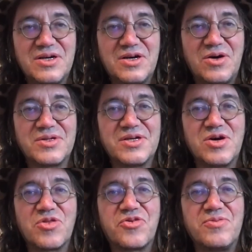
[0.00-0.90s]
going to
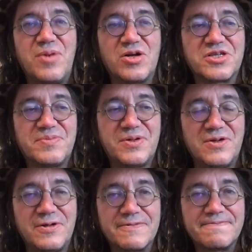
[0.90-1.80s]
go through
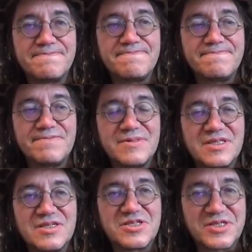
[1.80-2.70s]
multiple
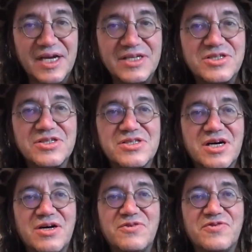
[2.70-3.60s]
stages
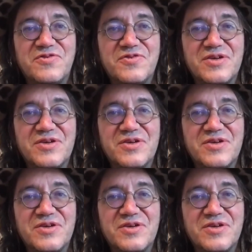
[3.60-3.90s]
of